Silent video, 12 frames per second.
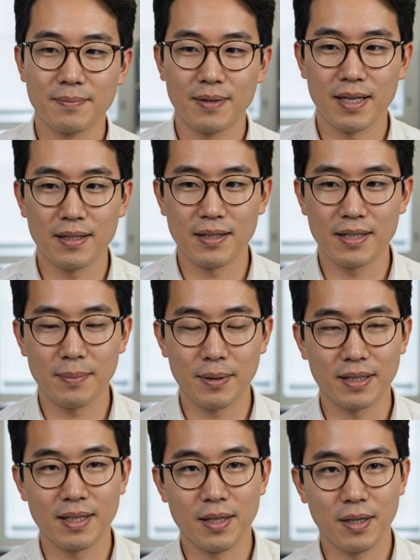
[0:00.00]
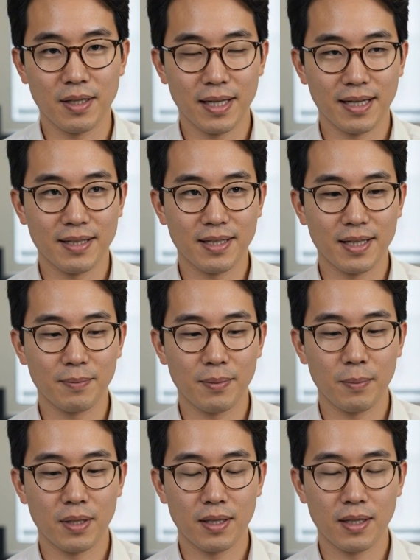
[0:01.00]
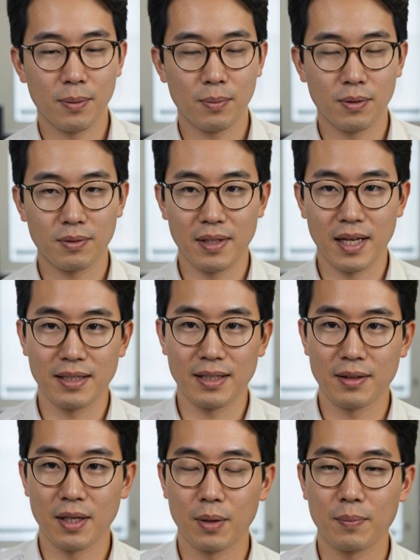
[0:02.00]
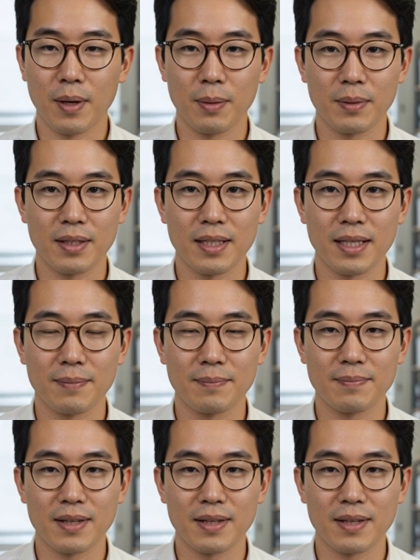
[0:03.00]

and Nebula Security has indeed published their proof of concept code publicly